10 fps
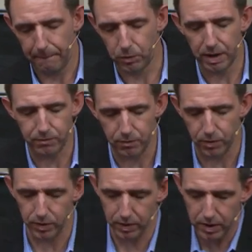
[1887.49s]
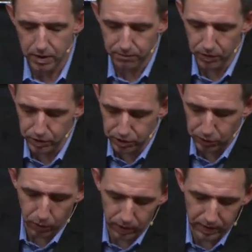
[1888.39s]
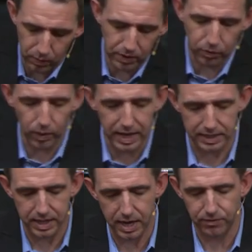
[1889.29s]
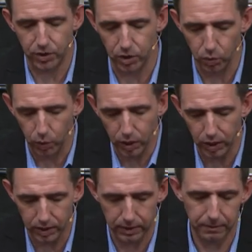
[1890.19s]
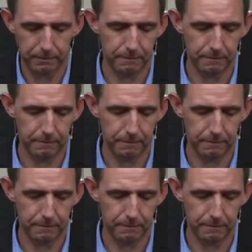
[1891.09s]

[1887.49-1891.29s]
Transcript: I'm grateful for, for the story that we've read today, for your word.